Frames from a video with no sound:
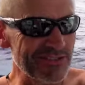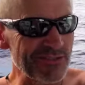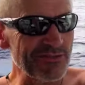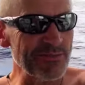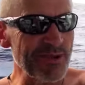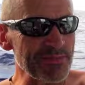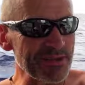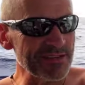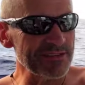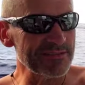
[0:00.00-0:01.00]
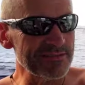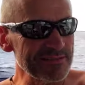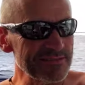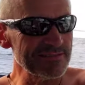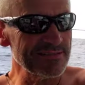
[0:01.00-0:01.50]
do you remember
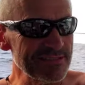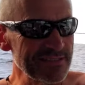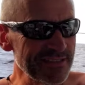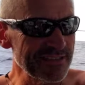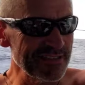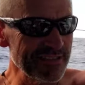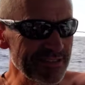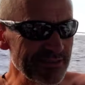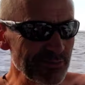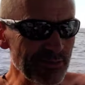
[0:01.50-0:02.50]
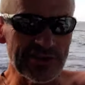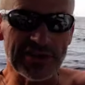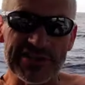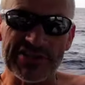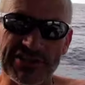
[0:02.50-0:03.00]
what an
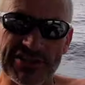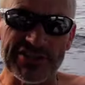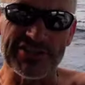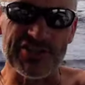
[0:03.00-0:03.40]
isosceles